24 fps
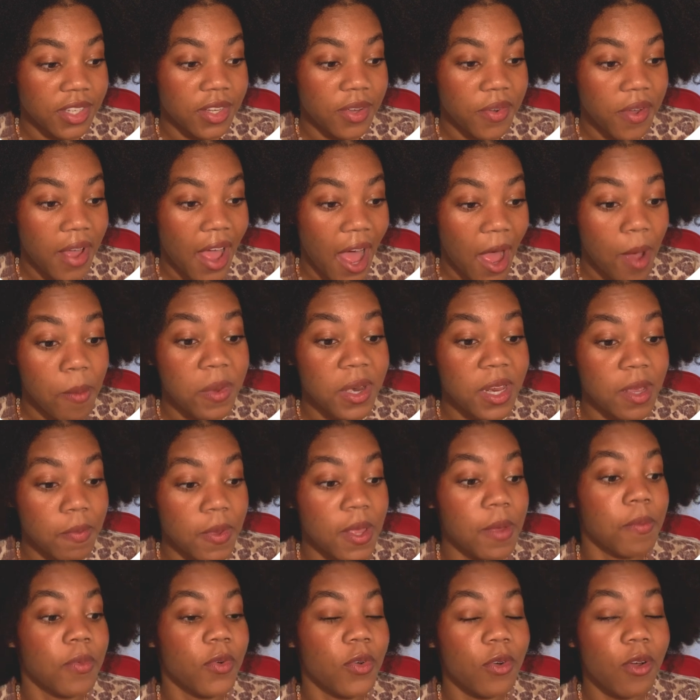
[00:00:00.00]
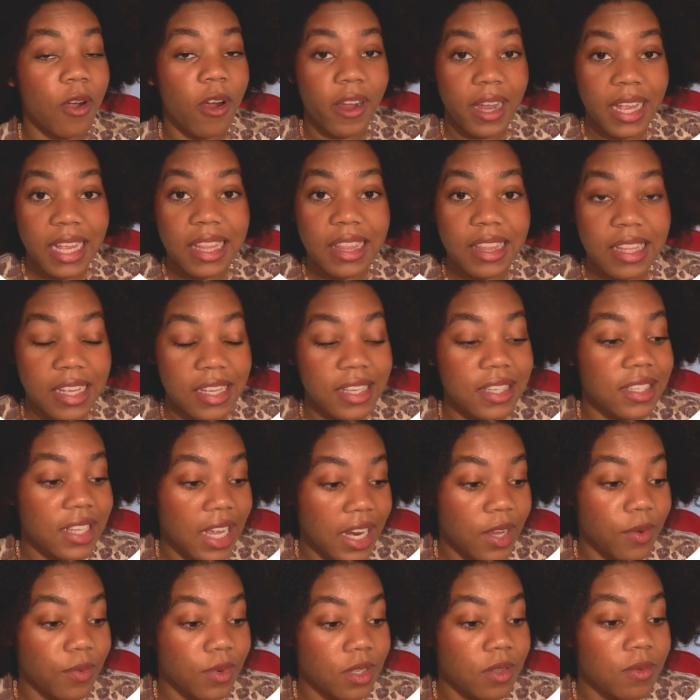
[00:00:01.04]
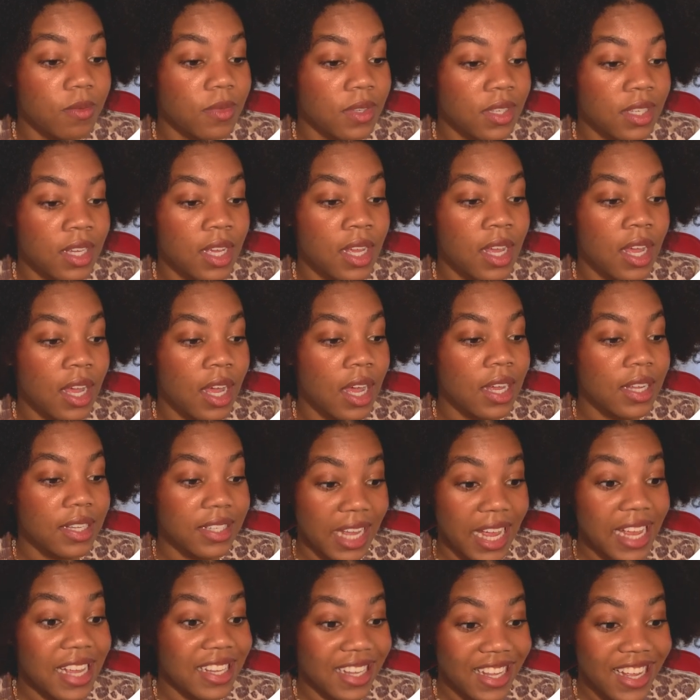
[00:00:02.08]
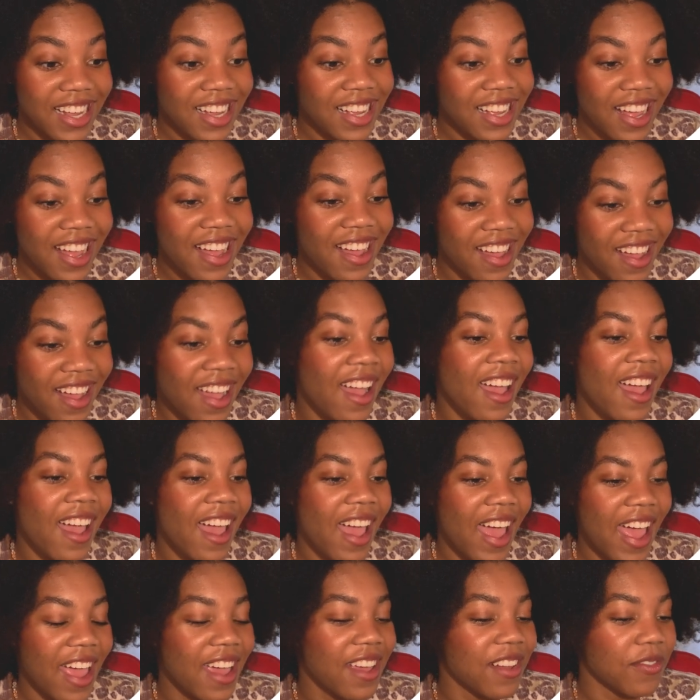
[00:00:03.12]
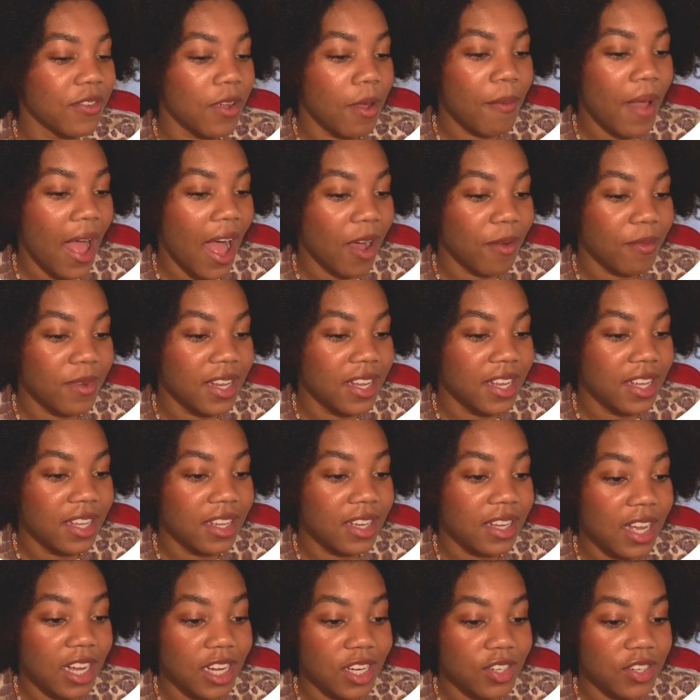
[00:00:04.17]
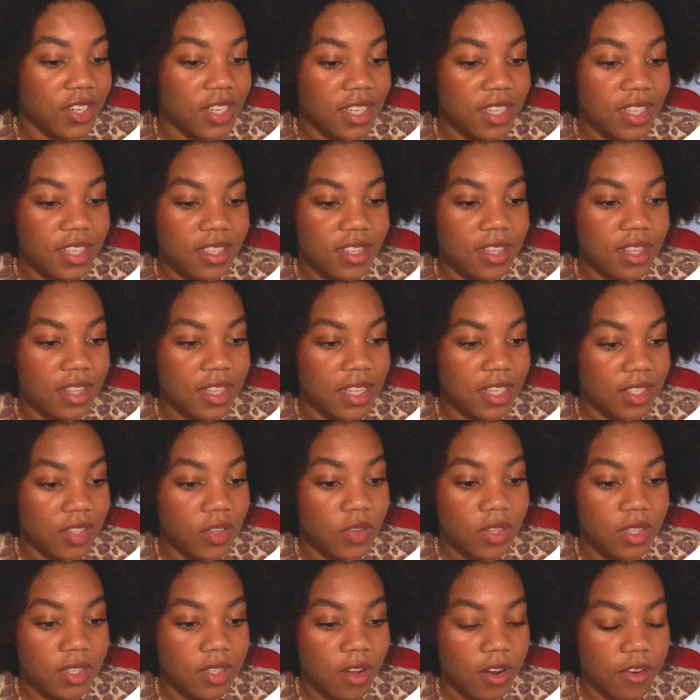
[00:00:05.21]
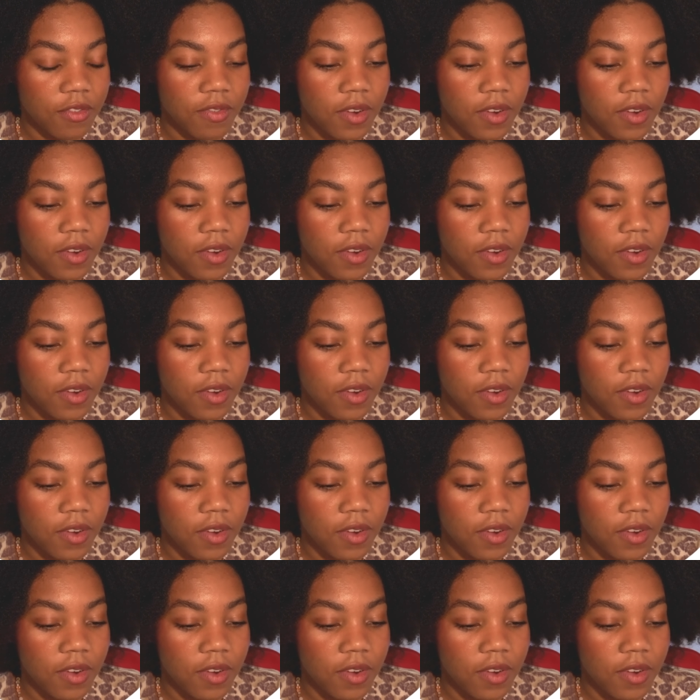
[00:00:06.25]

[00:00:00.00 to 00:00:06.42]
you how many people are in these study rooms daily and from how many countries these students are